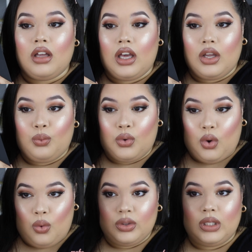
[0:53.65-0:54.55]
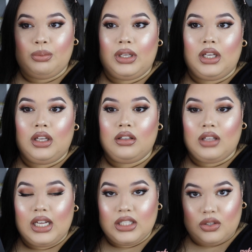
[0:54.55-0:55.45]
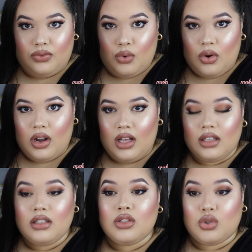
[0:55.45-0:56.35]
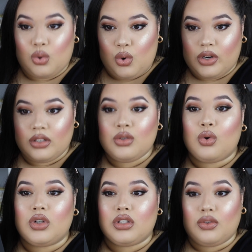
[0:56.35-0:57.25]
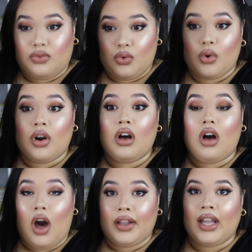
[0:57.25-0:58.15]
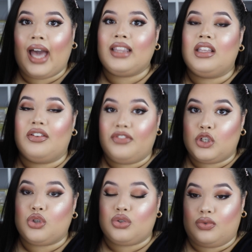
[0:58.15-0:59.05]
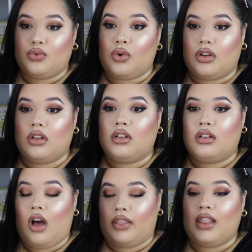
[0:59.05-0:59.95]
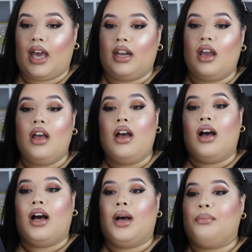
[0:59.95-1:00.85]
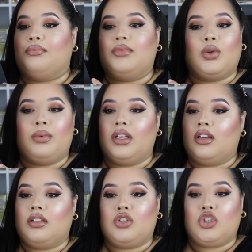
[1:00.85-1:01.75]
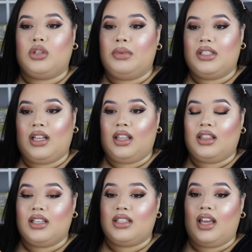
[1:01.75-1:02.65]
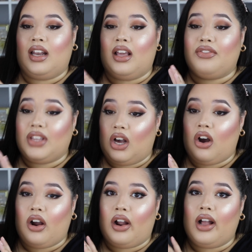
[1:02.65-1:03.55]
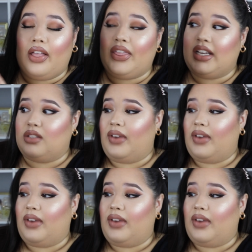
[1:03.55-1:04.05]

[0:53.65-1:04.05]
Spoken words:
it would only be in Sephora stores or Sephora online, the official Sephora online. Nobody else should be selling this, and if they are, then it's